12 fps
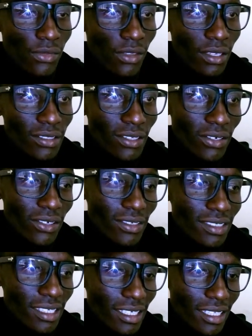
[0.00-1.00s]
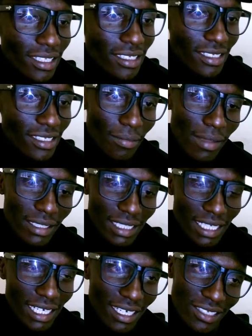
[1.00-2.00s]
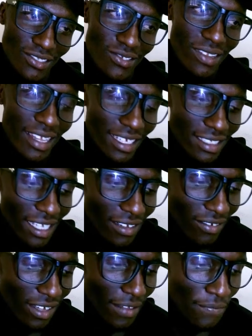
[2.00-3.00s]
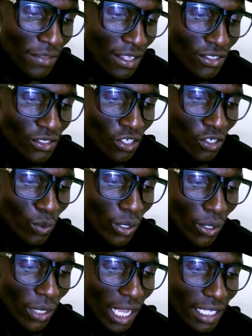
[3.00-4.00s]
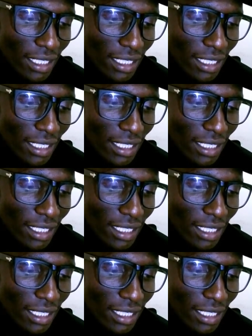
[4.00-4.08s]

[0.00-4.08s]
so you see this is the basic Julia server. So we at